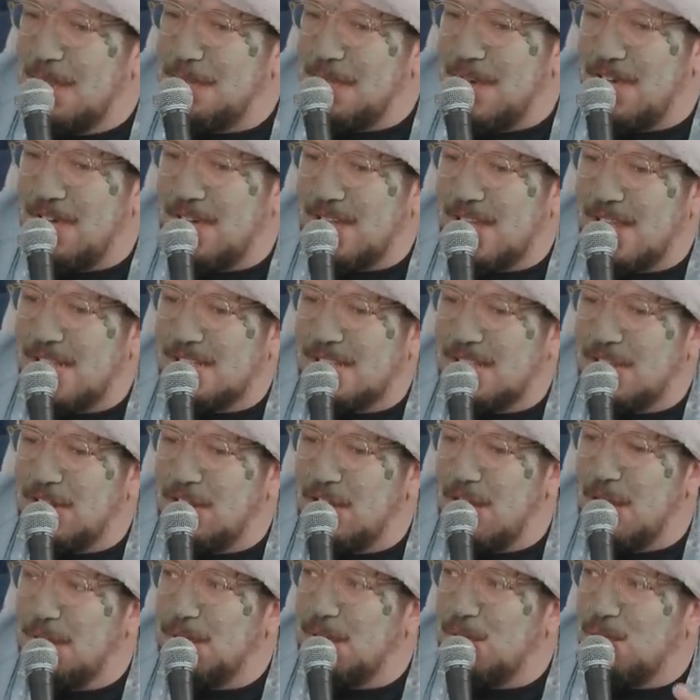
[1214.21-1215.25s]
America's
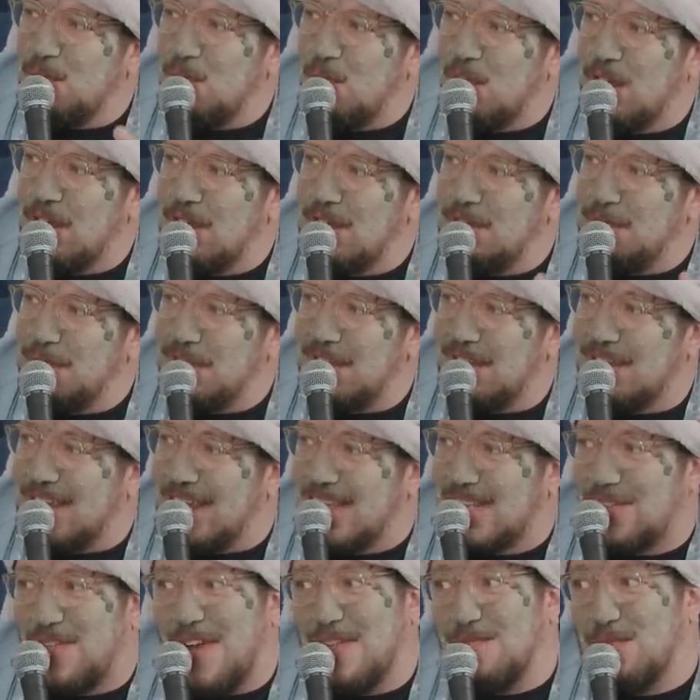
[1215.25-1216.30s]
number, Number one, one. meal
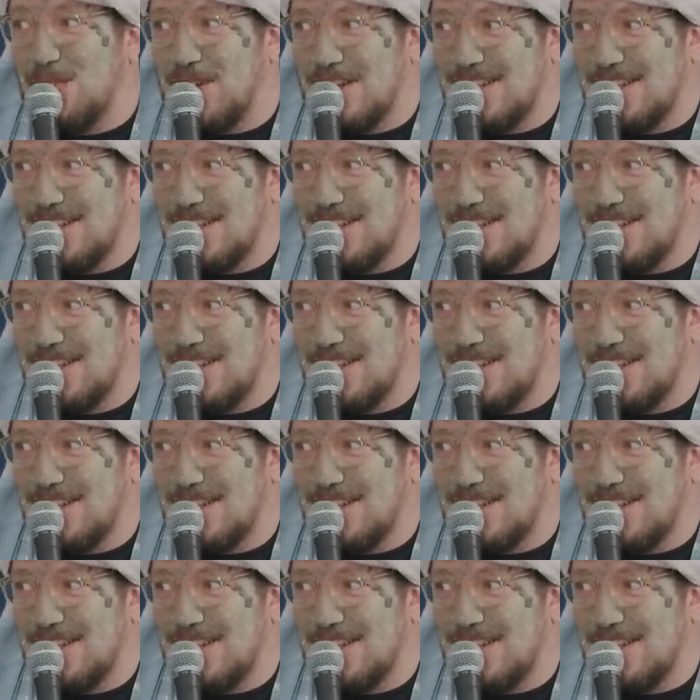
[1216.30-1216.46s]
kit. five words.